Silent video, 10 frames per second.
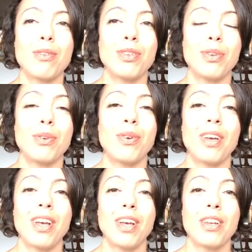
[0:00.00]
to
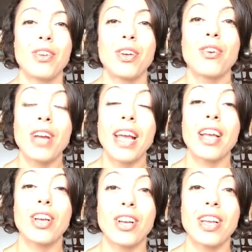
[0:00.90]

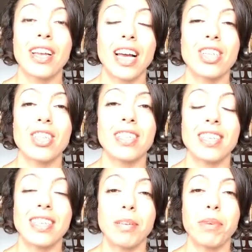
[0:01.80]
create good connections
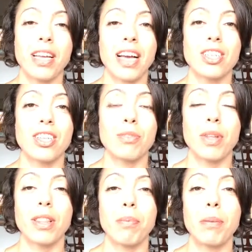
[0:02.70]
and deep connections
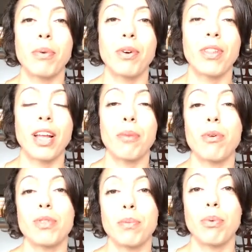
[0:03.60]
with the people that are
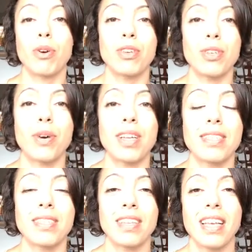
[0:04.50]
most important to
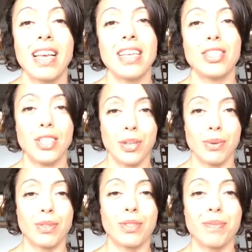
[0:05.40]
us is
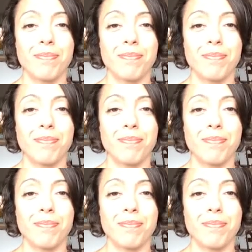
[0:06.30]
huge.